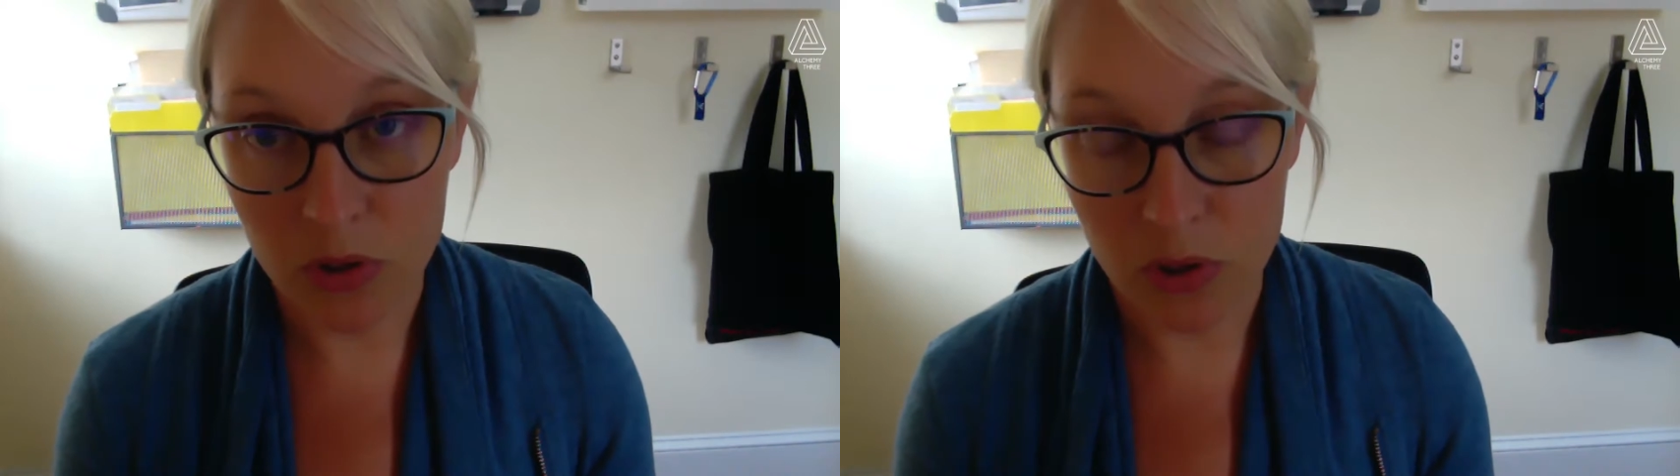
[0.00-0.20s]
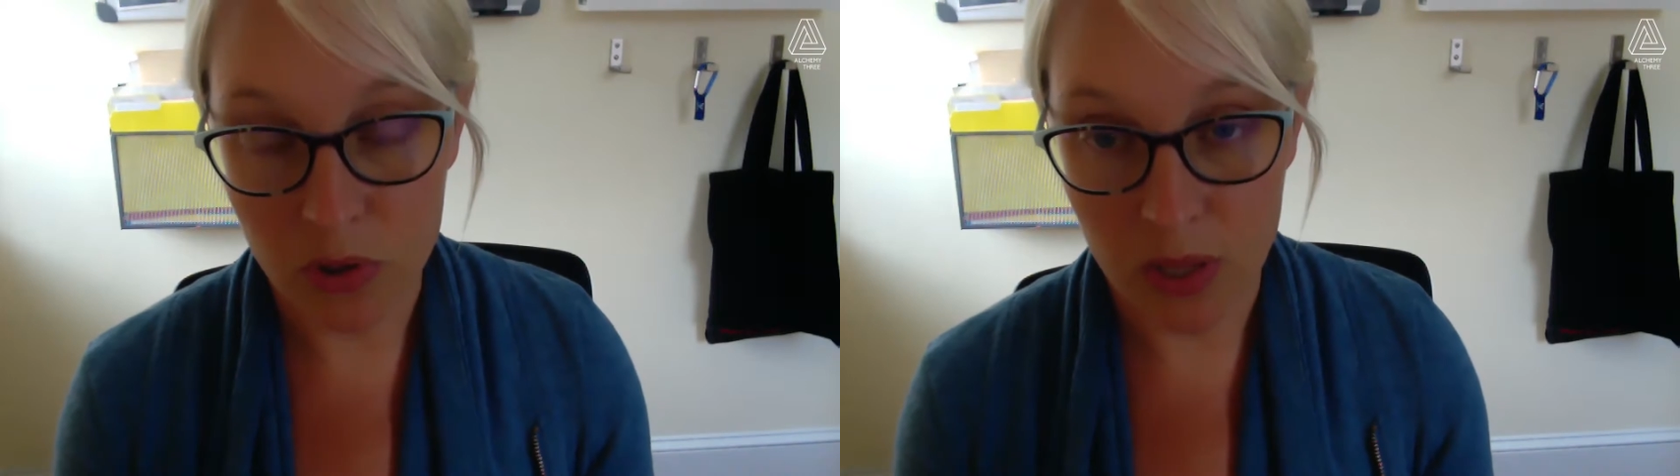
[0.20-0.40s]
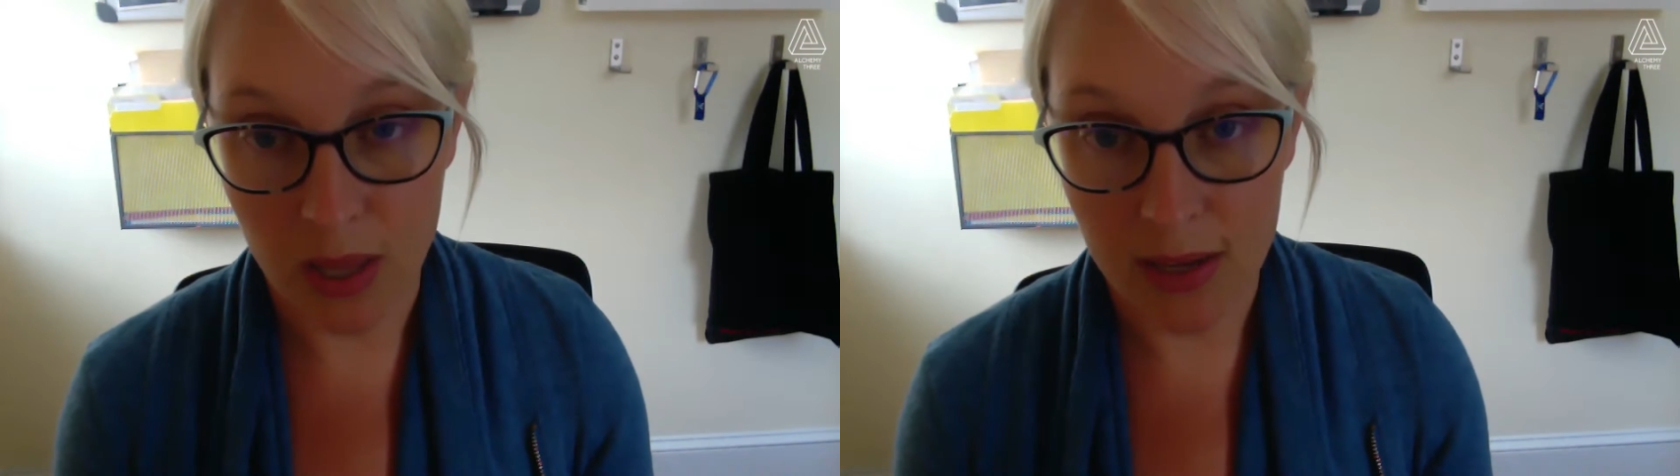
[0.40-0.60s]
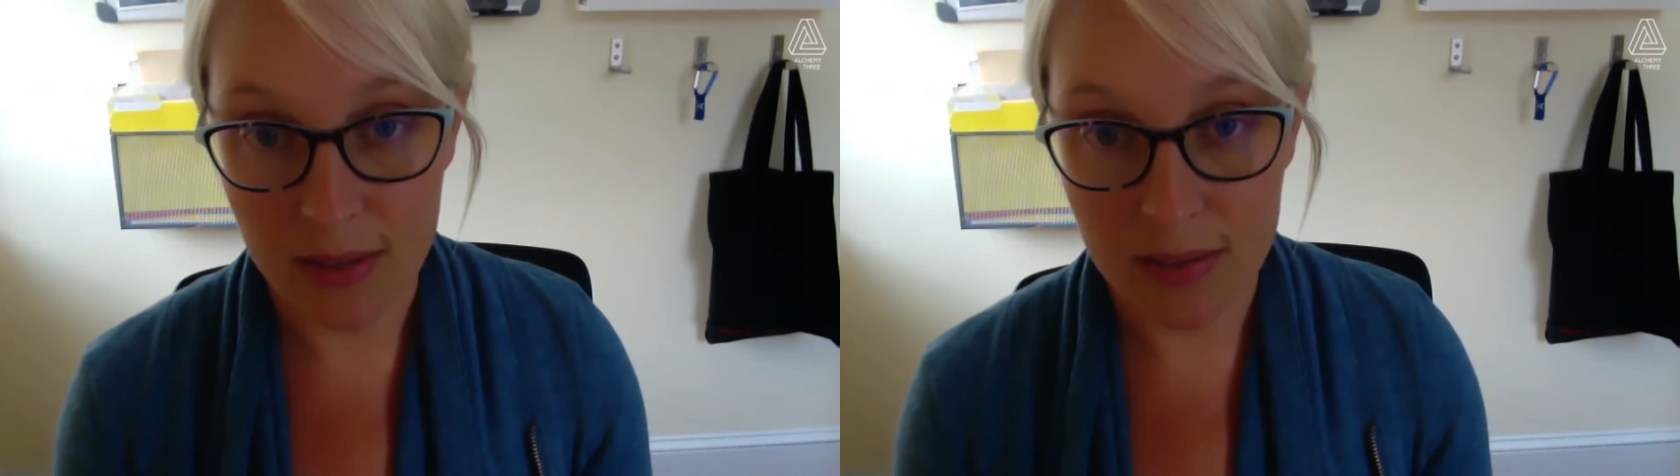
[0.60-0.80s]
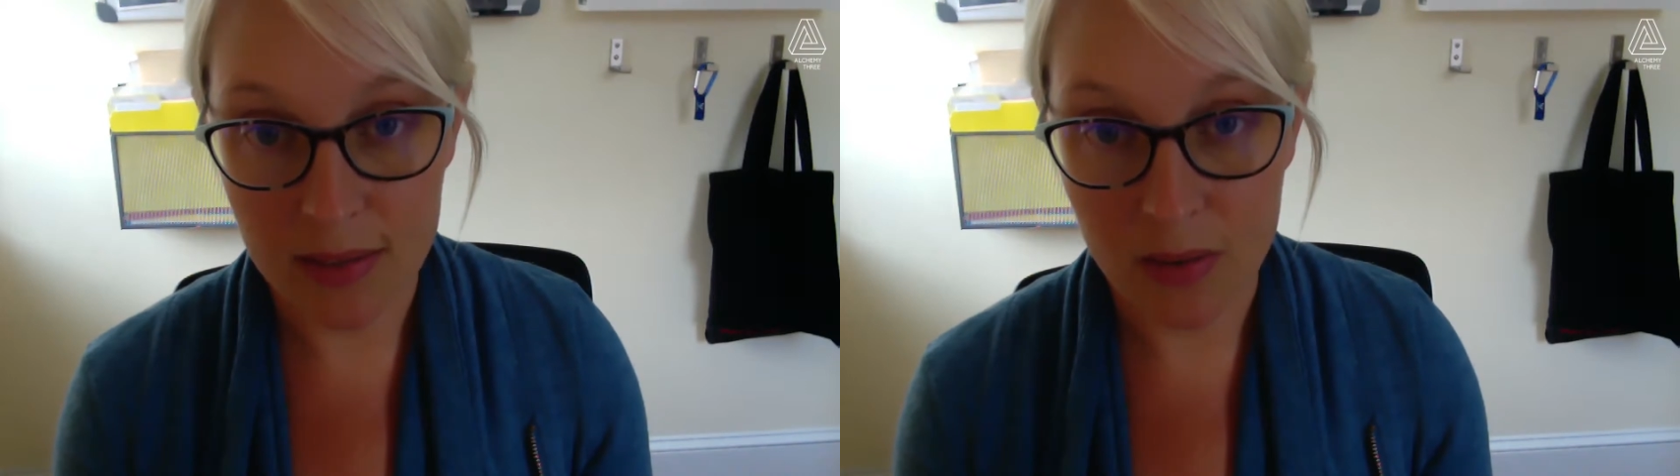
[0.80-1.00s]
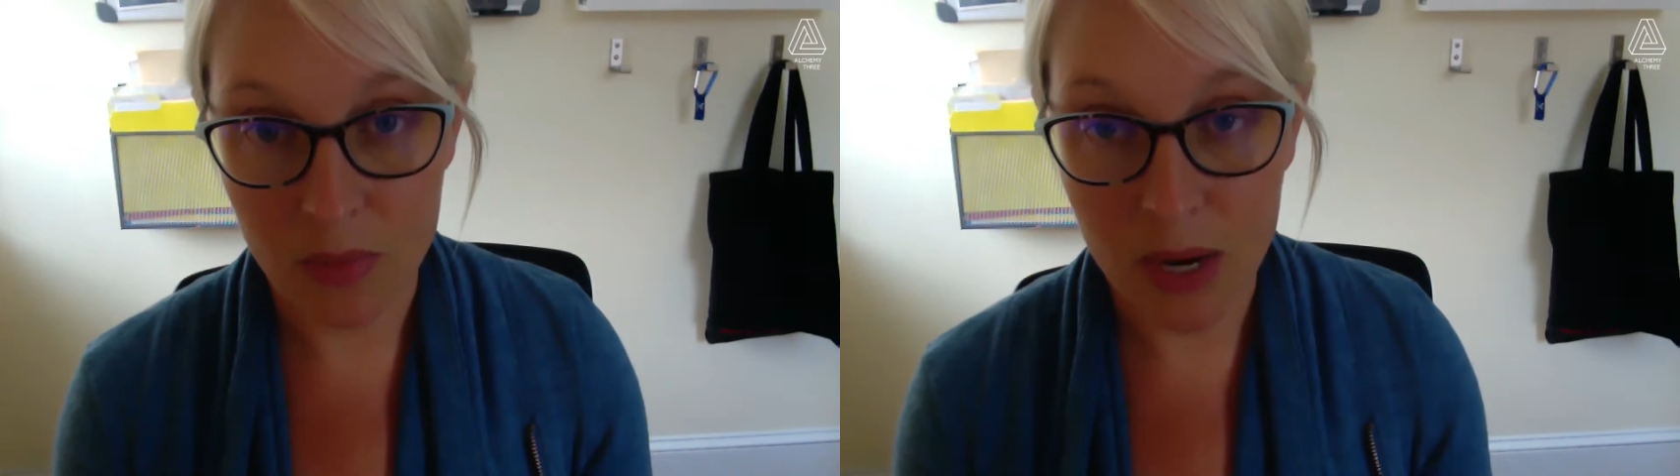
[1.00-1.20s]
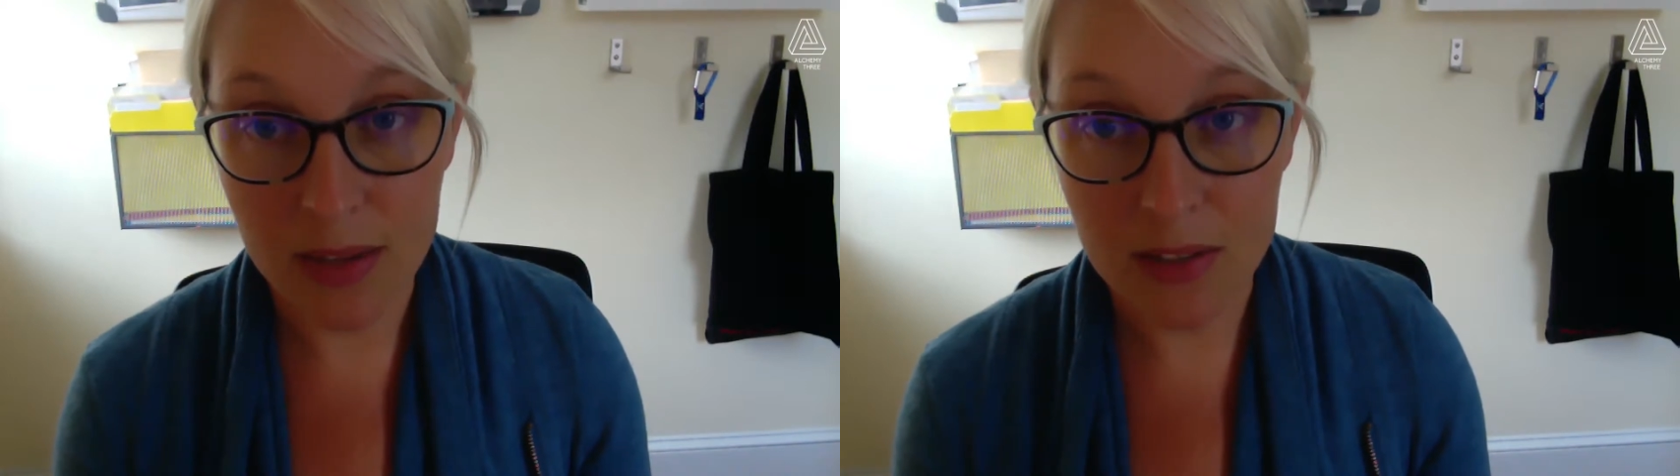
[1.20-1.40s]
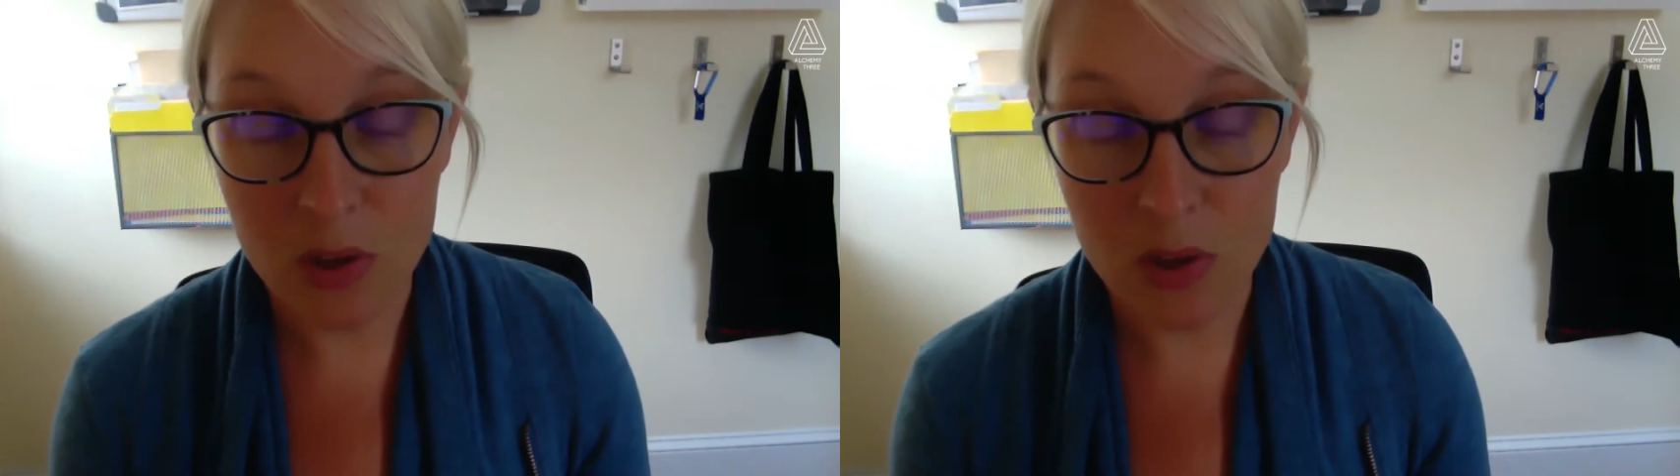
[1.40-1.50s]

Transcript: your clients, right?